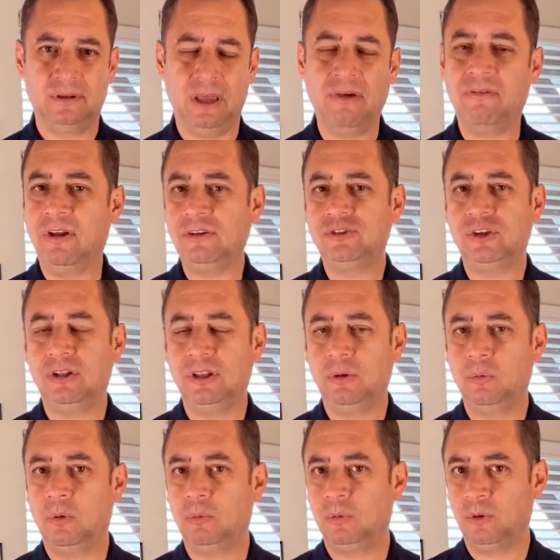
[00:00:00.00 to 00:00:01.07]
Eventually,
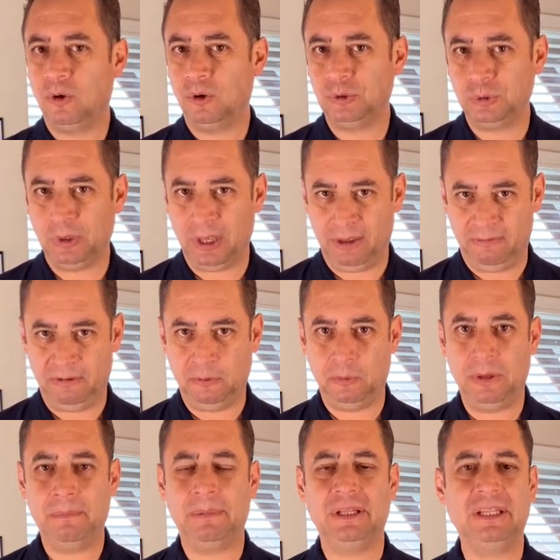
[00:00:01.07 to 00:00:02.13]
we will go to heaven.
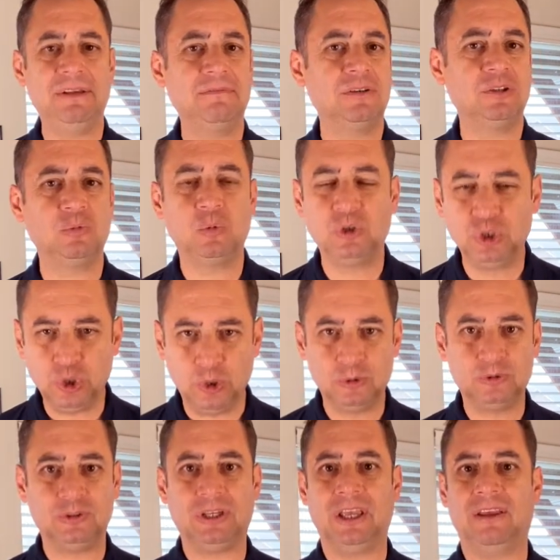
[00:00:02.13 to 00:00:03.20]
We believers will go
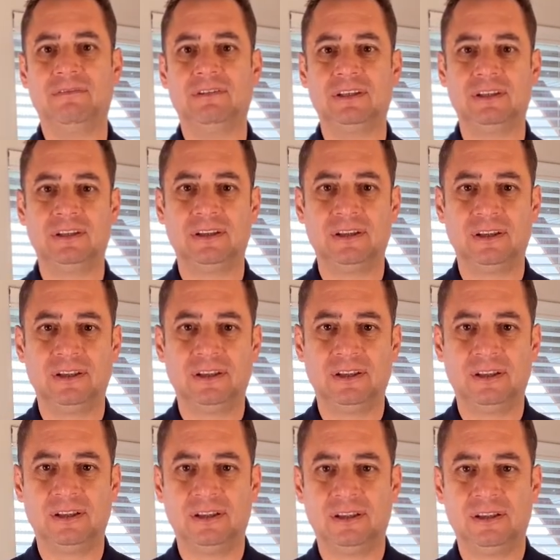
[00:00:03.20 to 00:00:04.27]
to heaven.
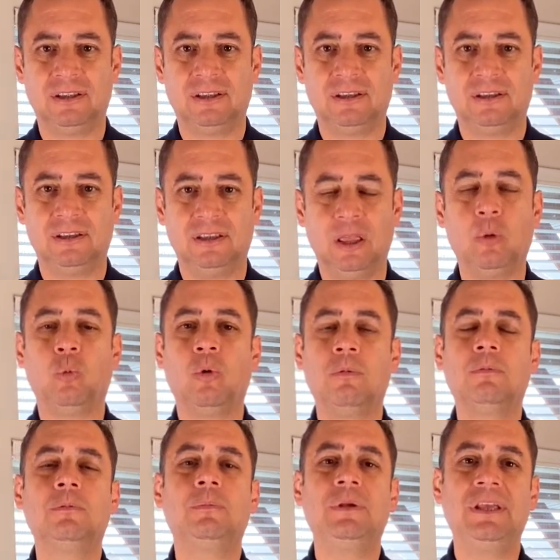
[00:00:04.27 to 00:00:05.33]
And we
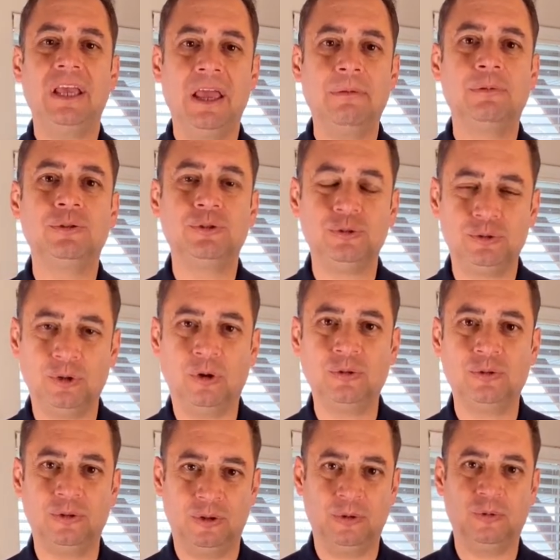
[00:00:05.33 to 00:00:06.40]
will be able to
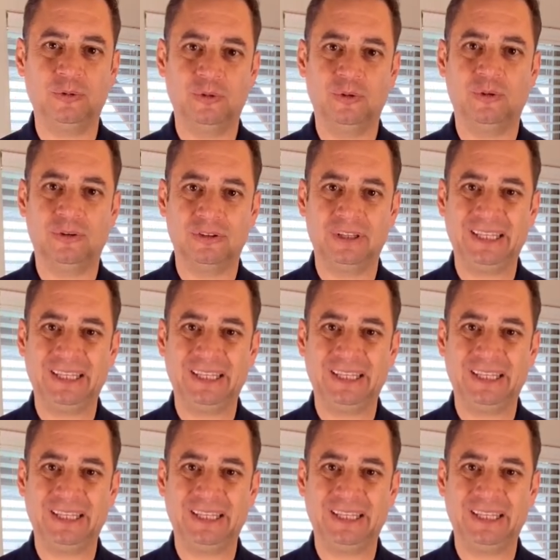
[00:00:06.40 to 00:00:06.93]
talk to the good Lord